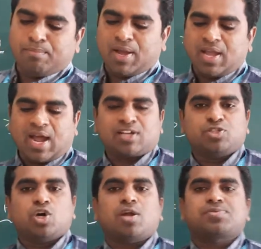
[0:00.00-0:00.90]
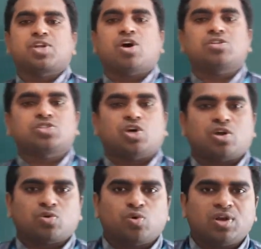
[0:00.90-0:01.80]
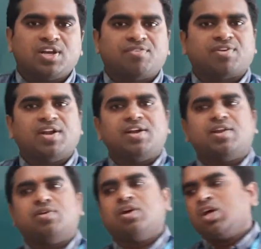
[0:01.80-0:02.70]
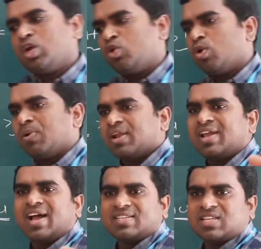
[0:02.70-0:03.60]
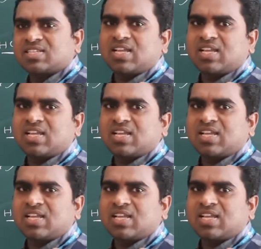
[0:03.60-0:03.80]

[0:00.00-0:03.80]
by adsorption of charcoal. Different noble gases